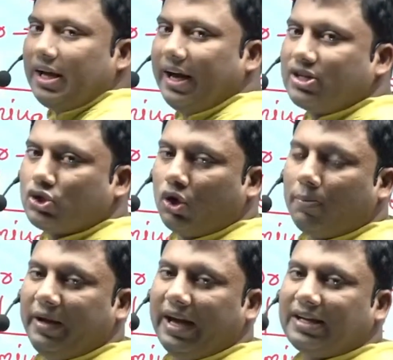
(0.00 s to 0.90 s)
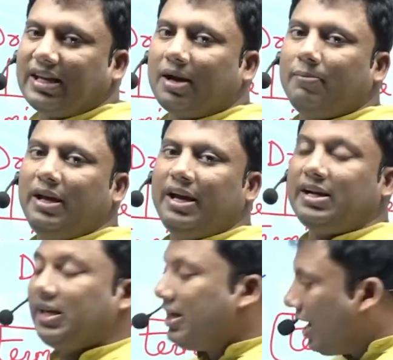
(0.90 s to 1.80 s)
it should be a
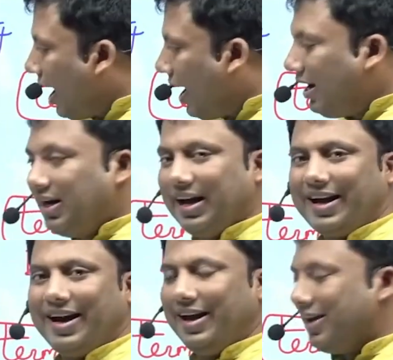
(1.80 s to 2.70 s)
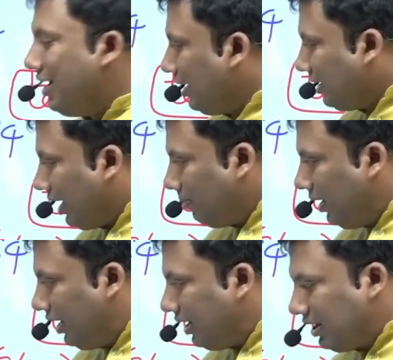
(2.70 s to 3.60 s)
terminating and recurring.
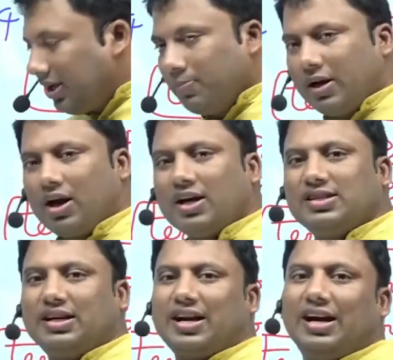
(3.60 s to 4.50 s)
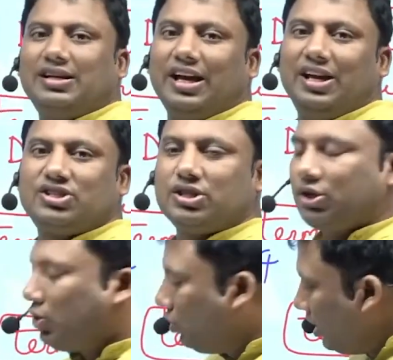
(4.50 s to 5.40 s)
Terminating because it contains
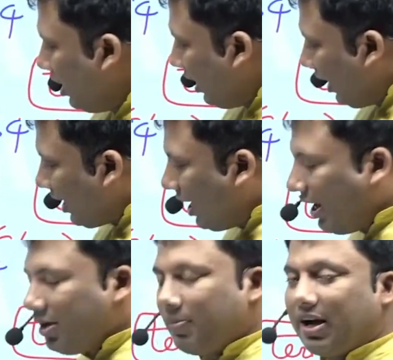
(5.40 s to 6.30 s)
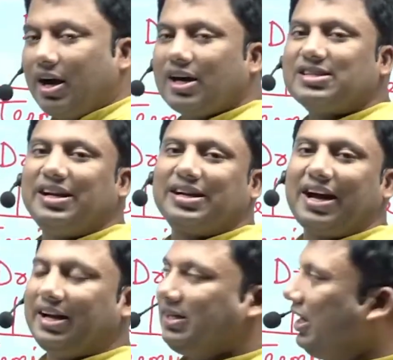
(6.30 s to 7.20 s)
2, recurring because it
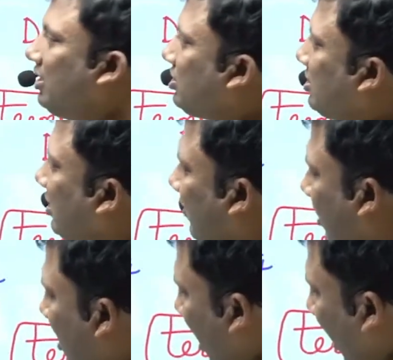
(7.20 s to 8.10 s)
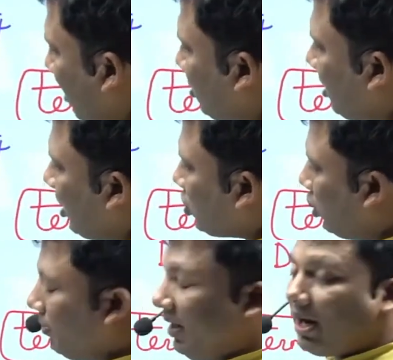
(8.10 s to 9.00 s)
contains 7. Answer
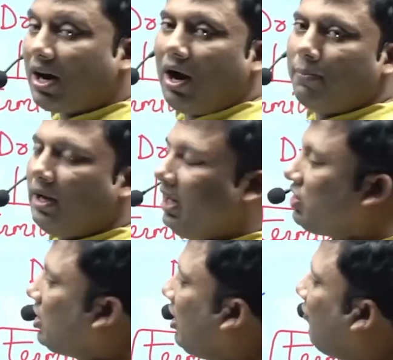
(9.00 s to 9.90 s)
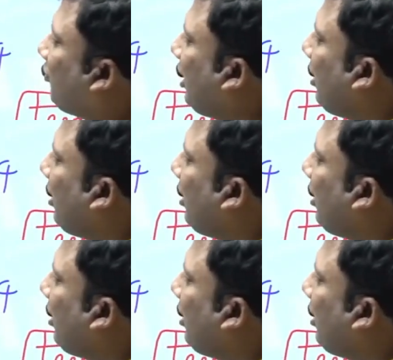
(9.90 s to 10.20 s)
should be a combination of